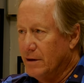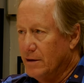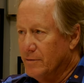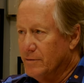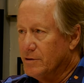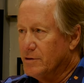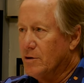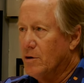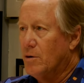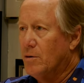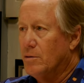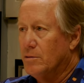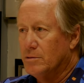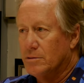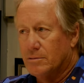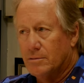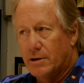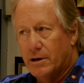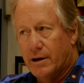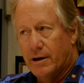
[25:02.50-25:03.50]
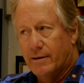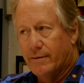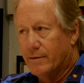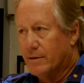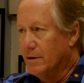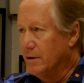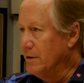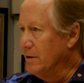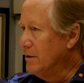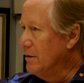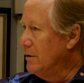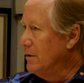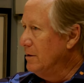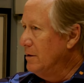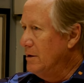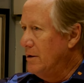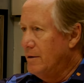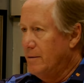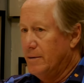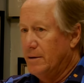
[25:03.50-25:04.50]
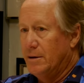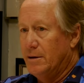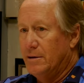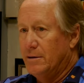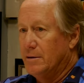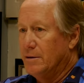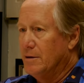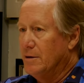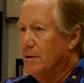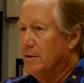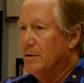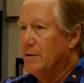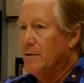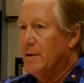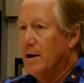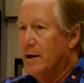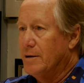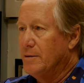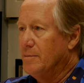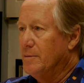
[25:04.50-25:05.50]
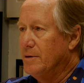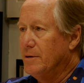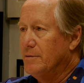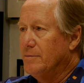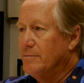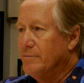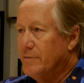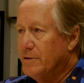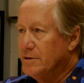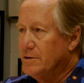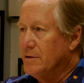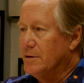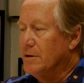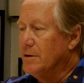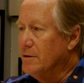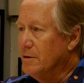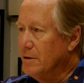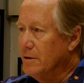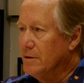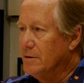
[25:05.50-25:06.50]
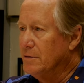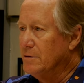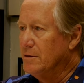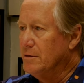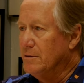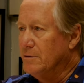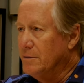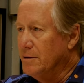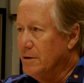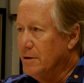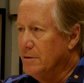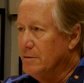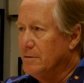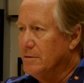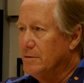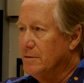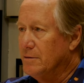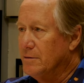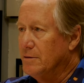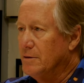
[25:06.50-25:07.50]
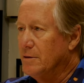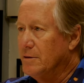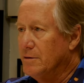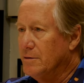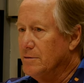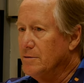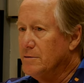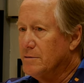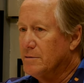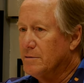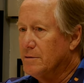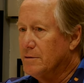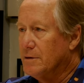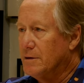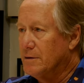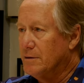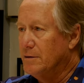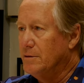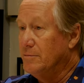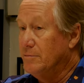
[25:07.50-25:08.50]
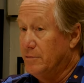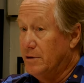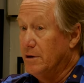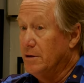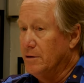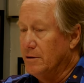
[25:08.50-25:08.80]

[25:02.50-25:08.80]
and it was mm-hmm. cold or whatever. And yep. I mean, you, you know, you had to be vigilant or you could, you know, yeah. you could lose. It's you did